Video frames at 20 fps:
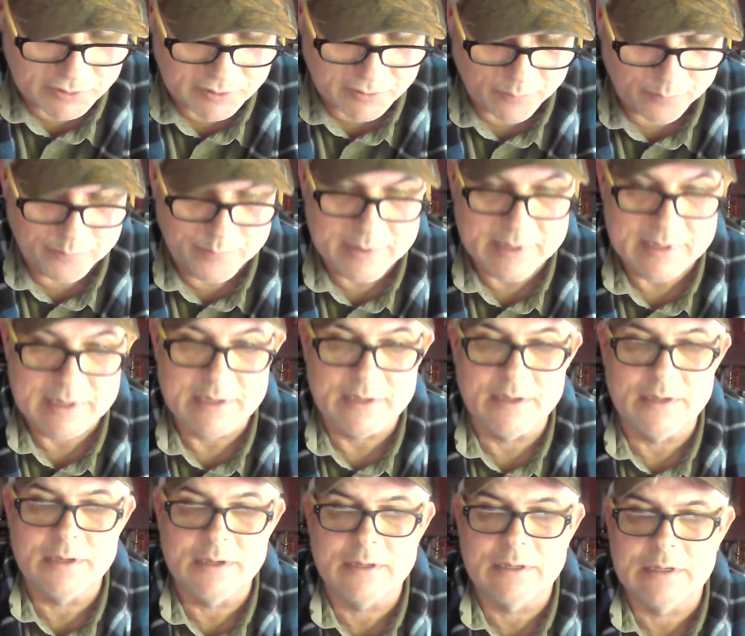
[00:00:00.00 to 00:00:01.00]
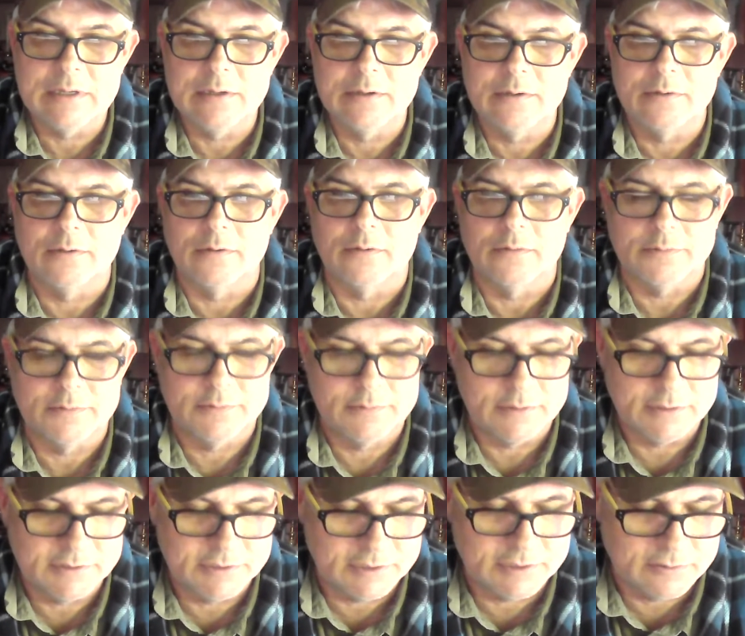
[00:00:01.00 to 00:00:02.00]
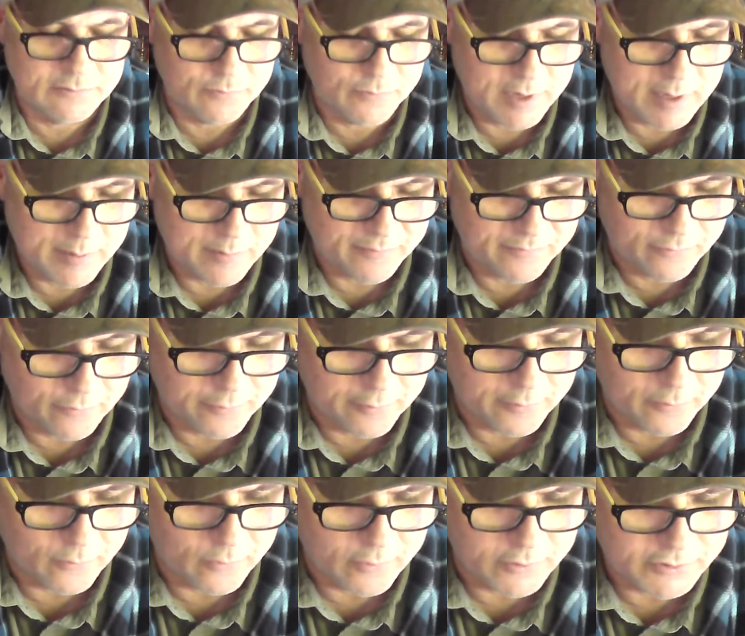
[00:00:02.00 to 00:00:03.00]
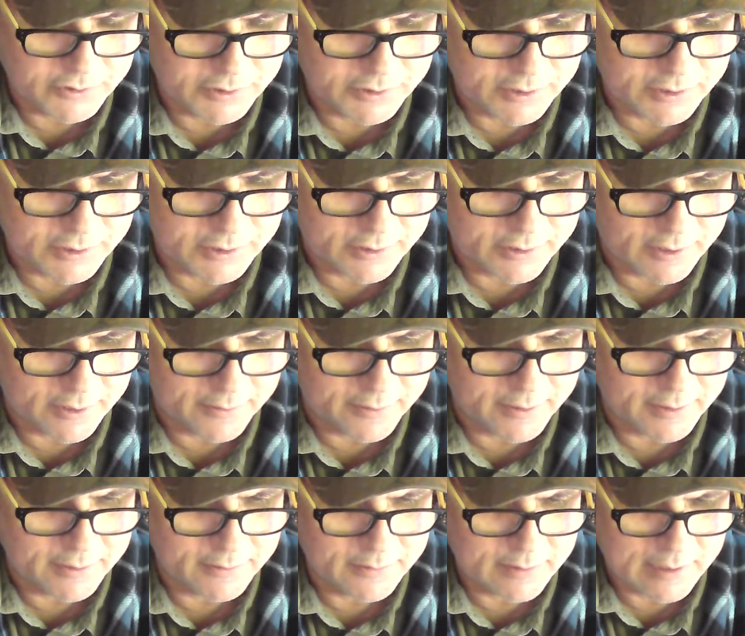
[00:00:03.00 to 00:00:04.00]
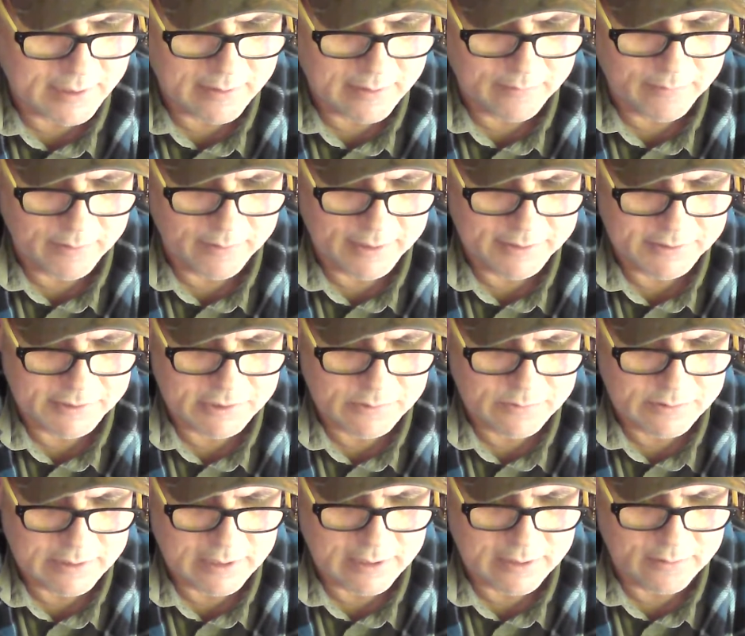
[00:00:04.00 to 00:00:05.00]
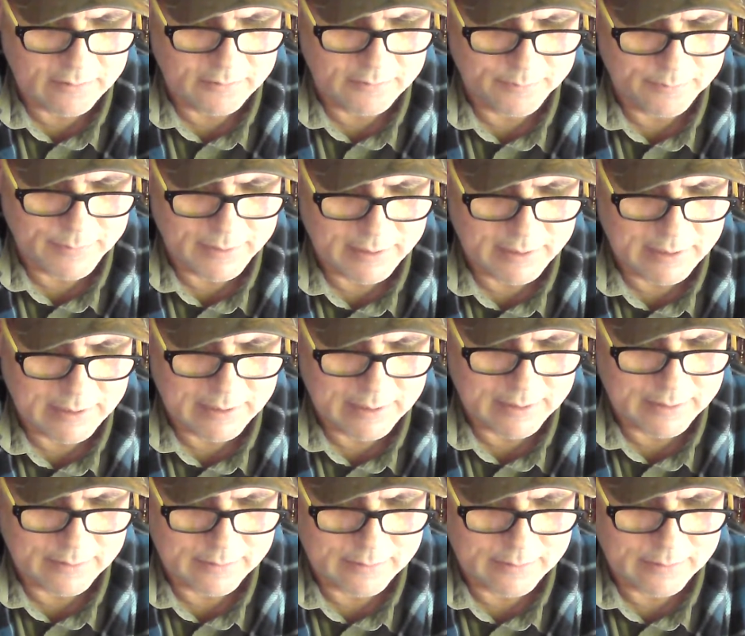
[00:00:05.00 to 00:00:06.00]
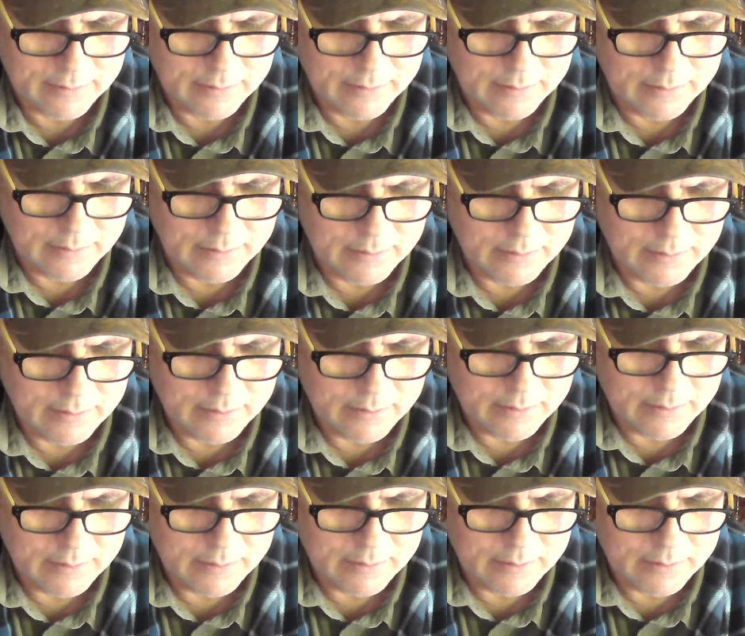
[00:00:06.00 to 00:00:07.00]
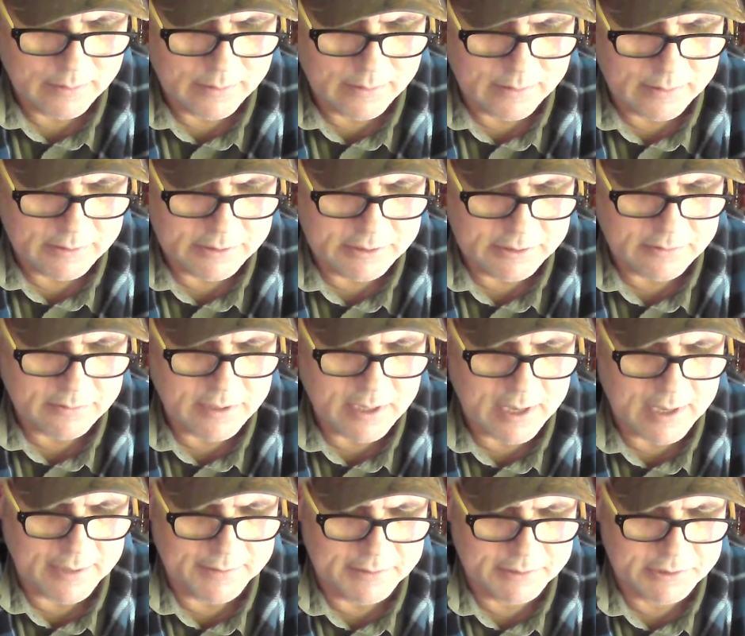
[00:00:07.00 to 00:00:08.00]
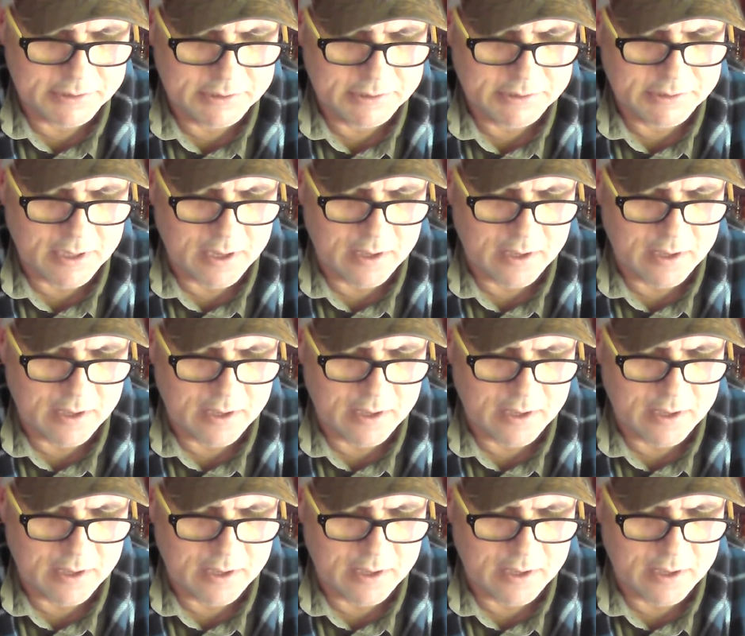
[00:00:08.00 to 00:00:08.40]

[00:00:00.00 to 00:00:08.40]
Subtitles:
a big deal. This is way before the wars and all that. I didn't realize this was that old. My God. So yeah, this is